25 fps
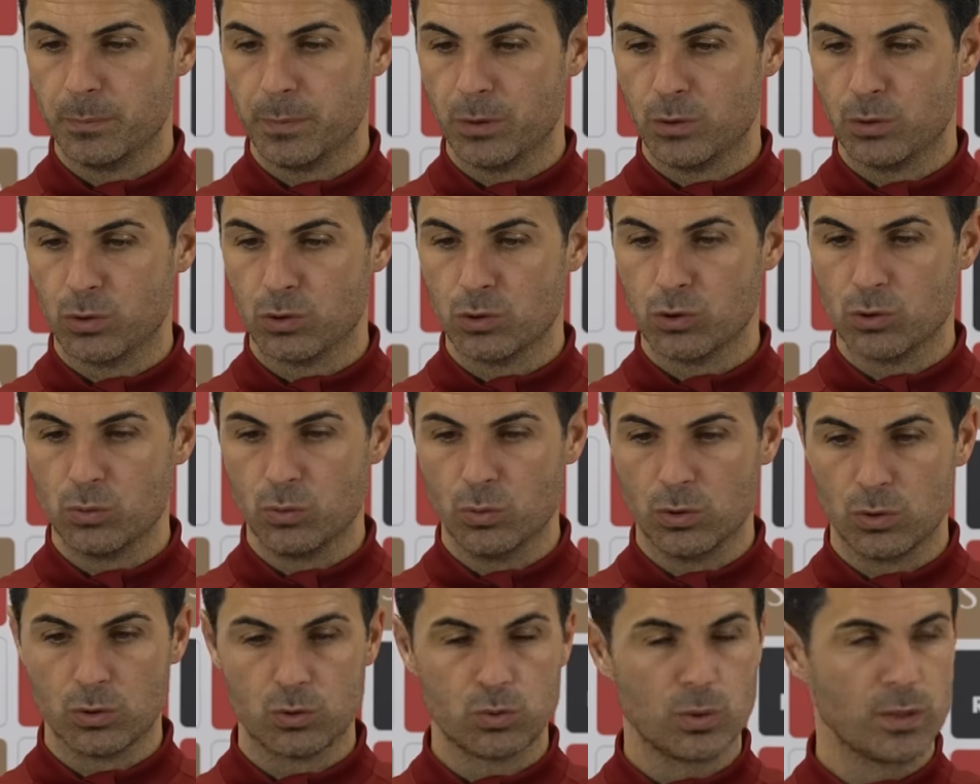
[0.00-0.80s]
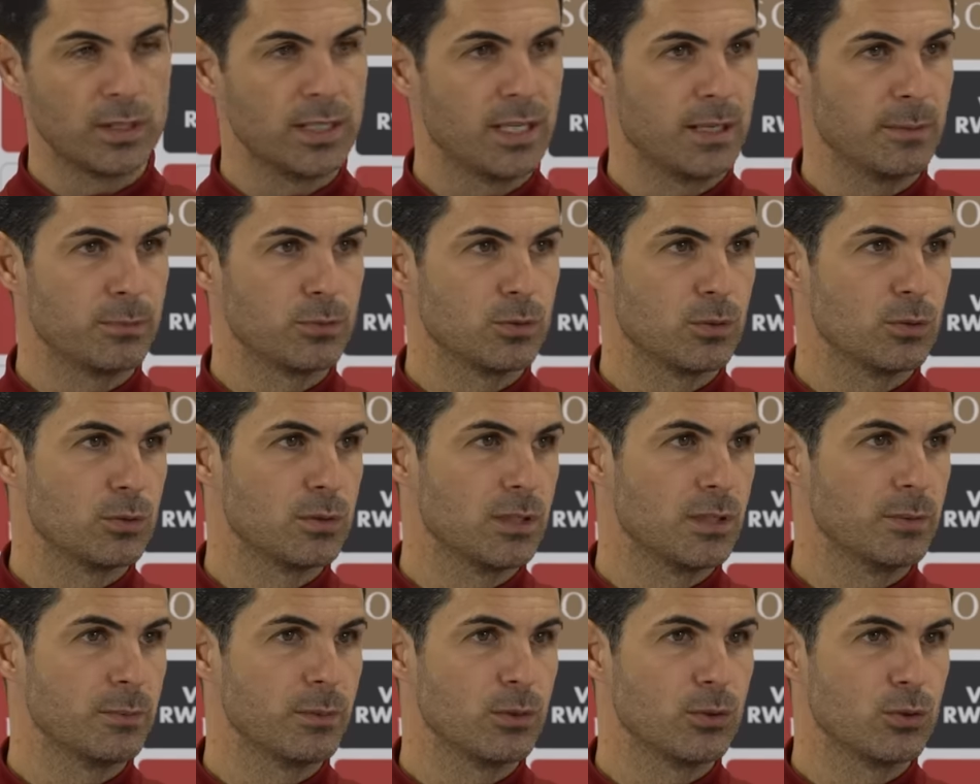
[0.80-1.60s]
because you want to adapt,
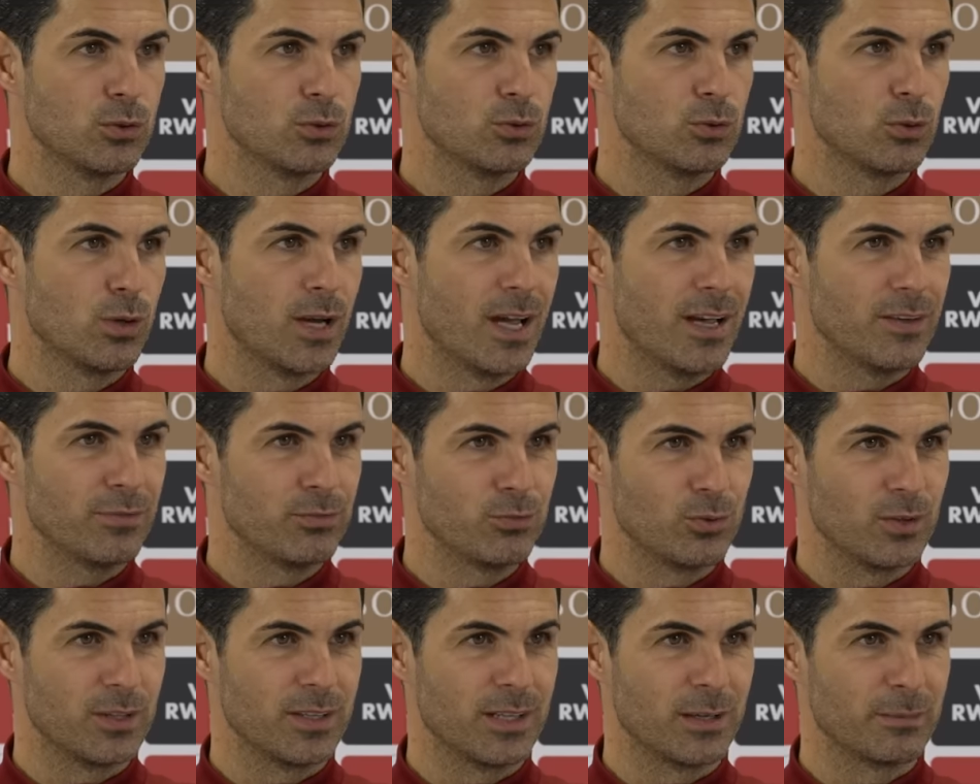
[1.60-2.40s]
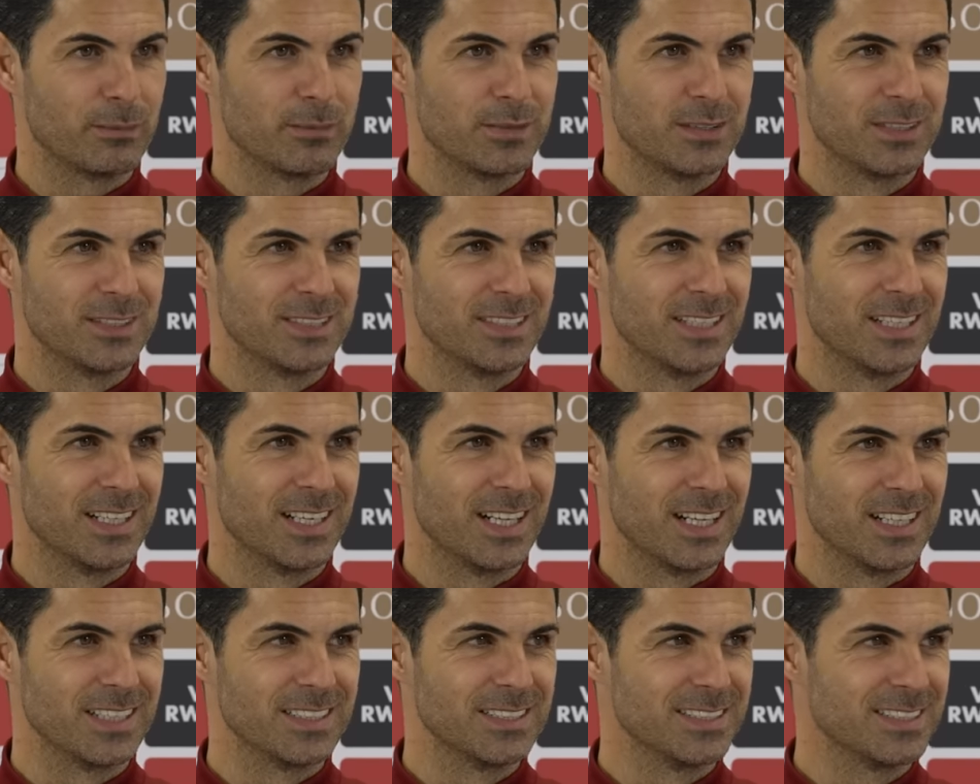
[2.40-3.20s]
sometimes because you have to adapt,
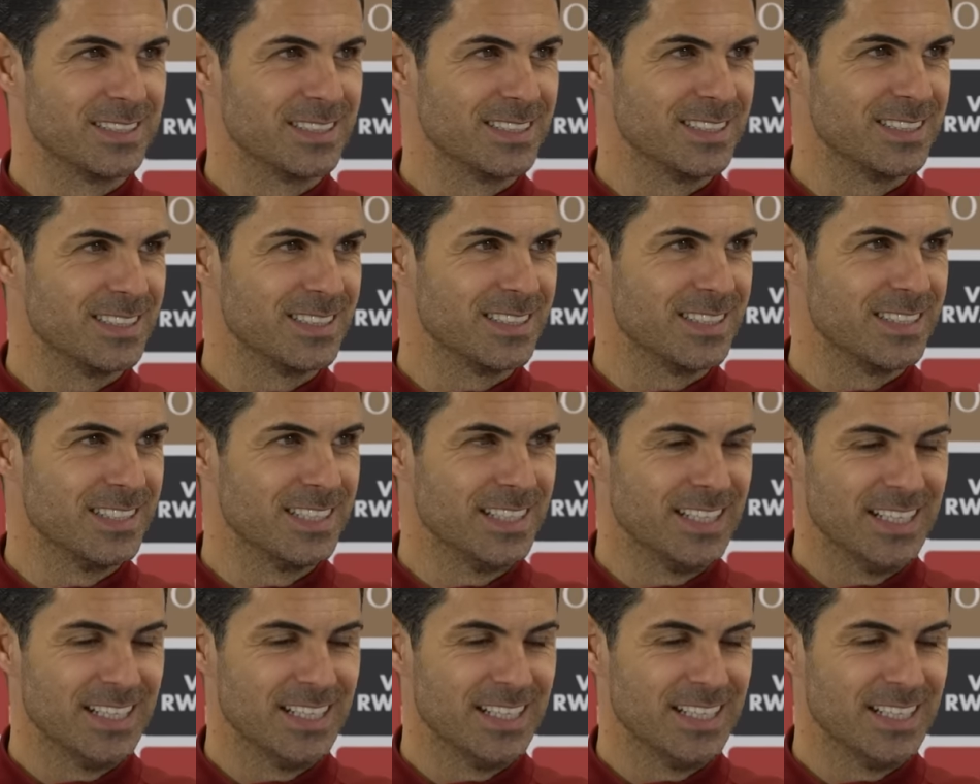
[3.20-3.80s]
and uh,